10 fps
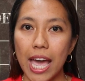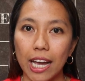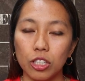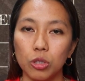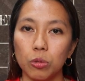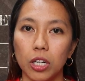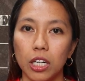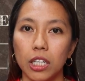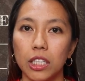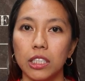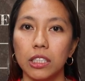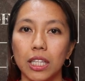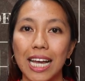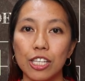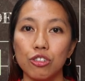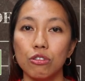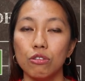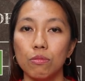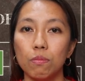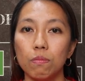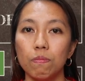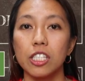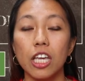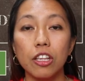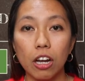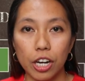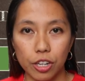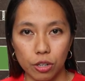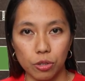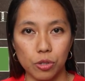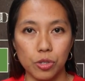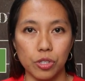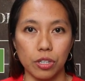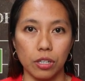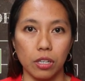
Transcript: actual classroom scenarios